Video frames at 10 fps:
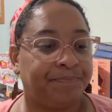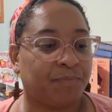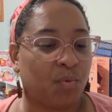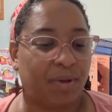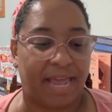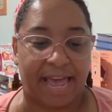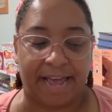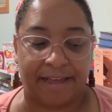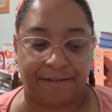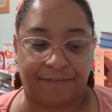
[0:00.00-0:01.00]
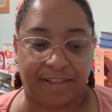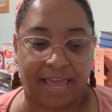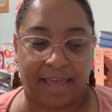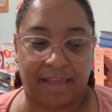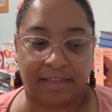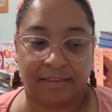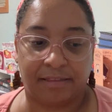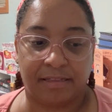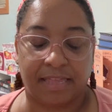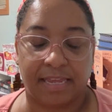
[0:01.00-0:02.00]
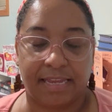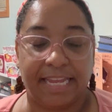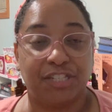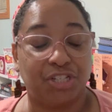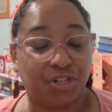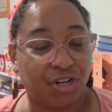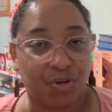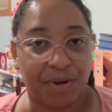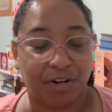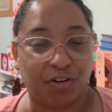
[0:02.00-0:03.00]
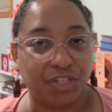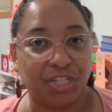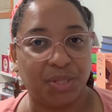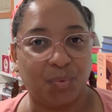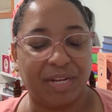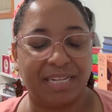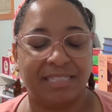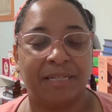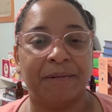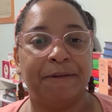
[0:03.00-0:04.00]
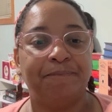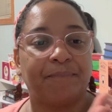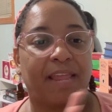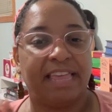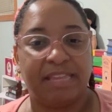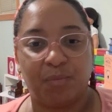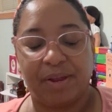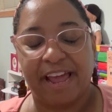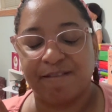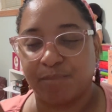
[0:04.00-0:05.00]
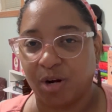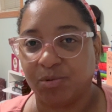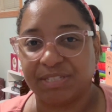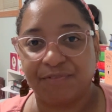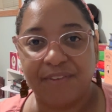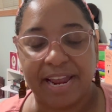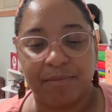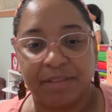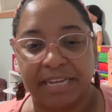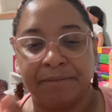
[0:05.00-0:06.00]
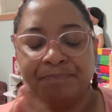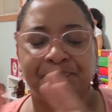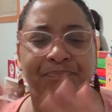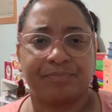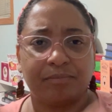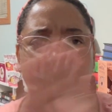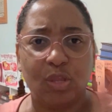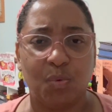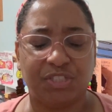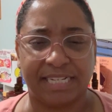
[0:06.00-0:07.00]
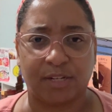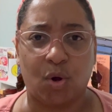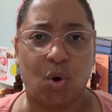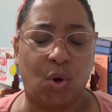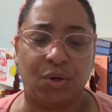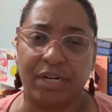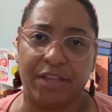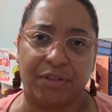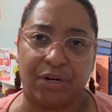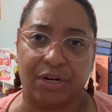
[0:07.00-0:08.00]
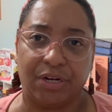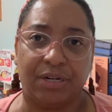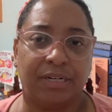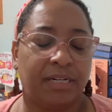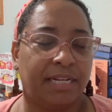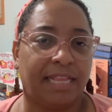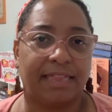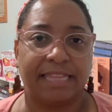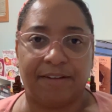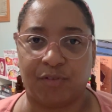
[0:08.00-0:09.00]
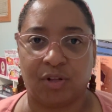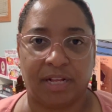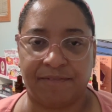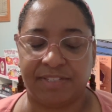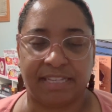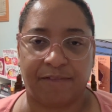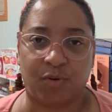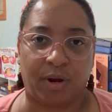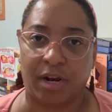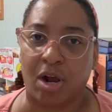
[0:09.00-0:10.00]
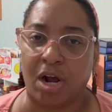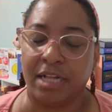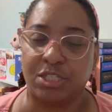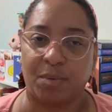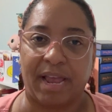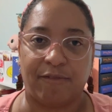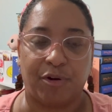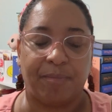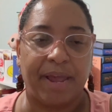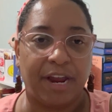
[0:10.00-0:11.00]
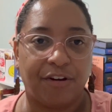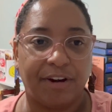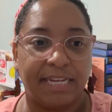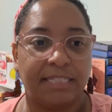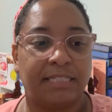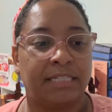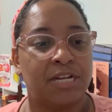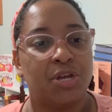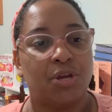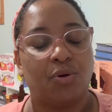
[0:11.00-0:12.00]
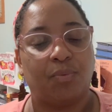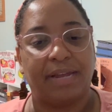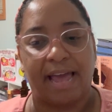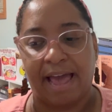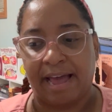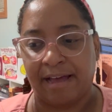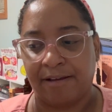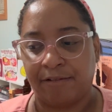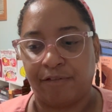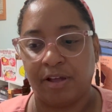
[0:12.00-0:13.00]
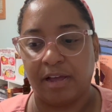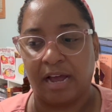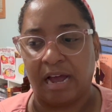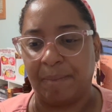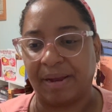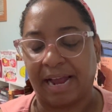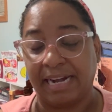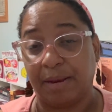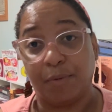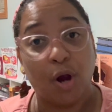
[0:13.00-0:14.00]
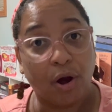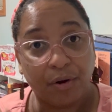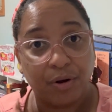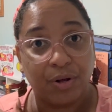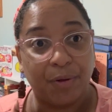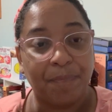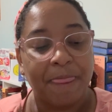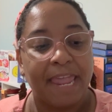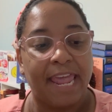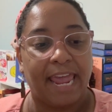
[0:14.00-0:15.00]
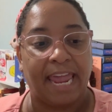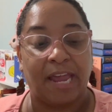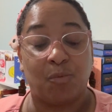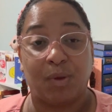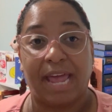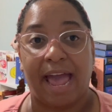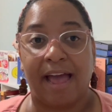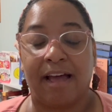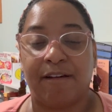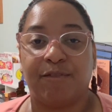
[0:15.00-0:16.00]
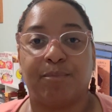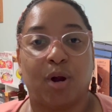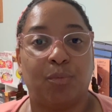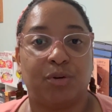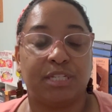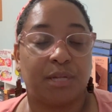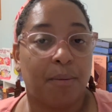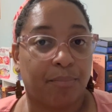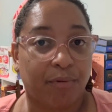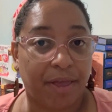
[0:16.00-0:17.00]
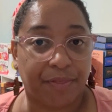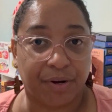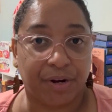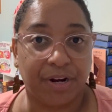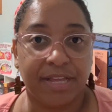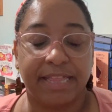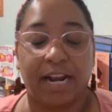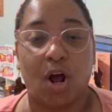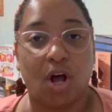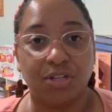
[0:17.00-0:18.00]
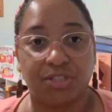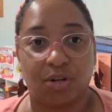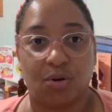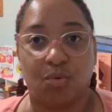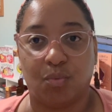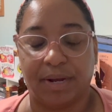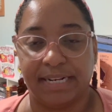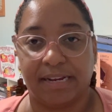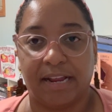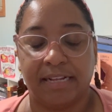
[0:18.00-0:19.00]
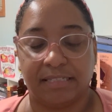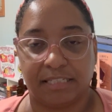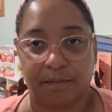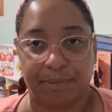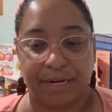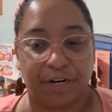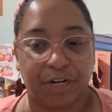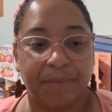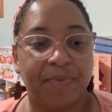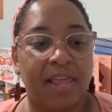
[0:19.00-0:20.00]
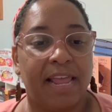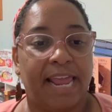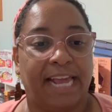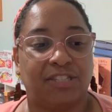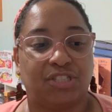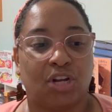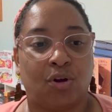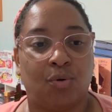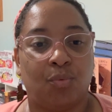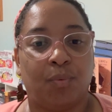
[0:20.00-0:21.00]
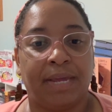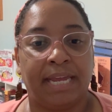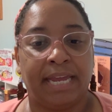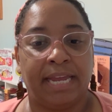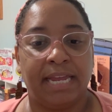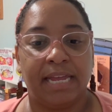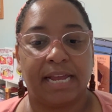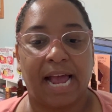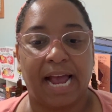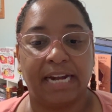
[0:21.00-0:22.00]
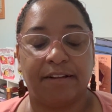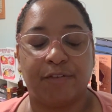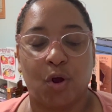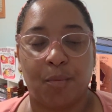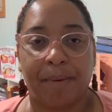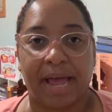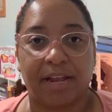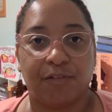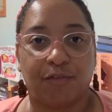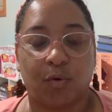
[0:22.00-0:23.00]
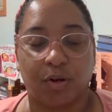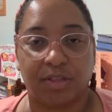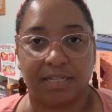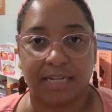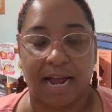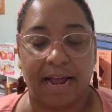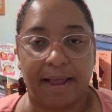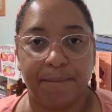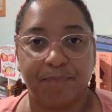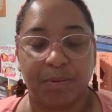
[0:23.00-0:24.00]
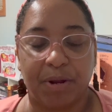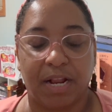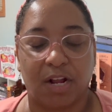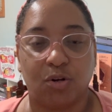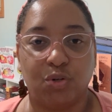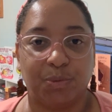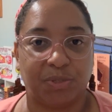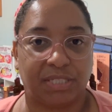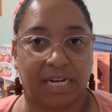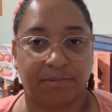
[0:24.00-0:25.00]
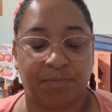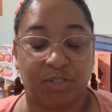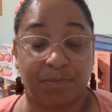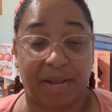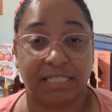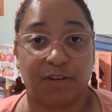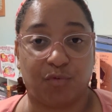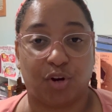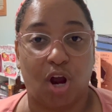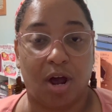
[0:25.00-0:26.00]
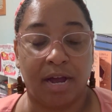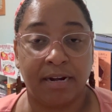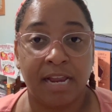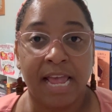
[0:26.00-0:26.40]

We have the kitchen cook who had a crush on Louise. And then we have Barbara's family, which has a whole nother level of stuff going on. So we have her parents, we have a guy named Carl, and we have Barbara's brother that also went and disappeared. And so we kind of go back and forth in time, depending on whose perspective we're on.